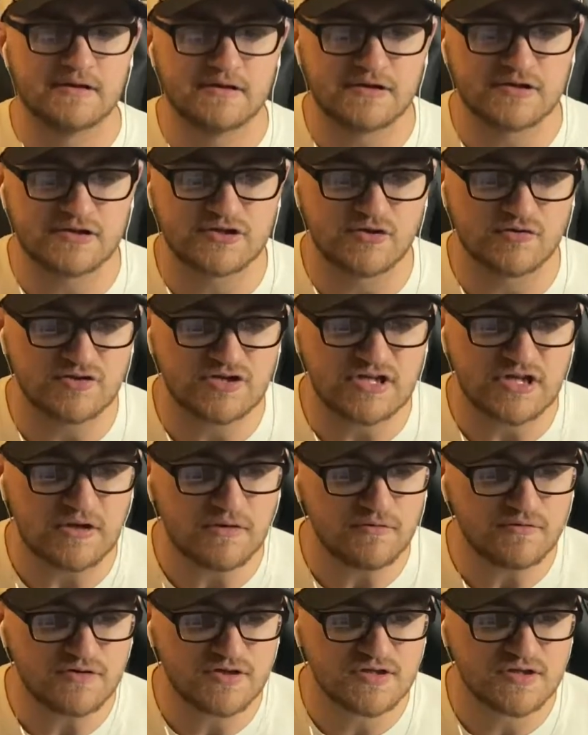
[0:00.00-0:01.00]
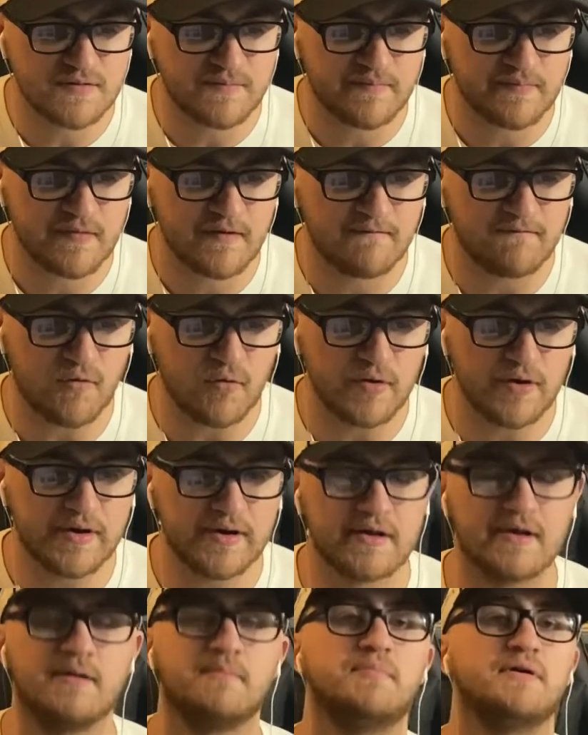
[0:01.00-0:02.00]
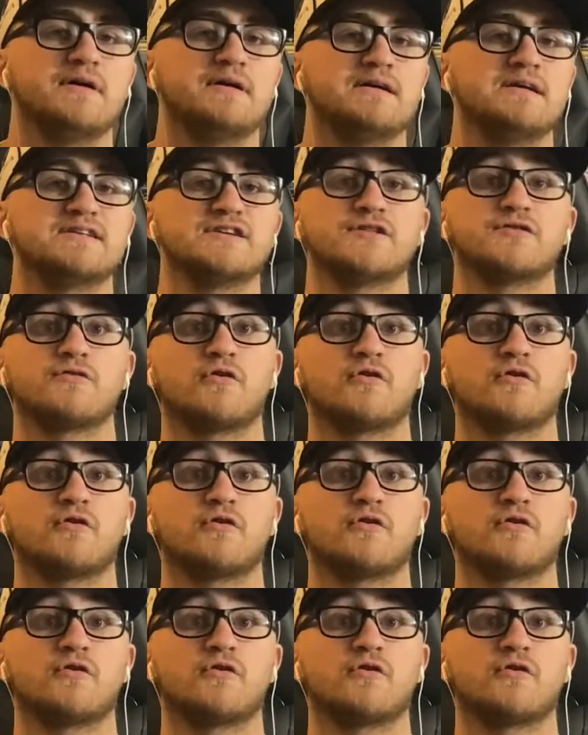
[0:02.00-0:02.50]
Socios Ford, but it's a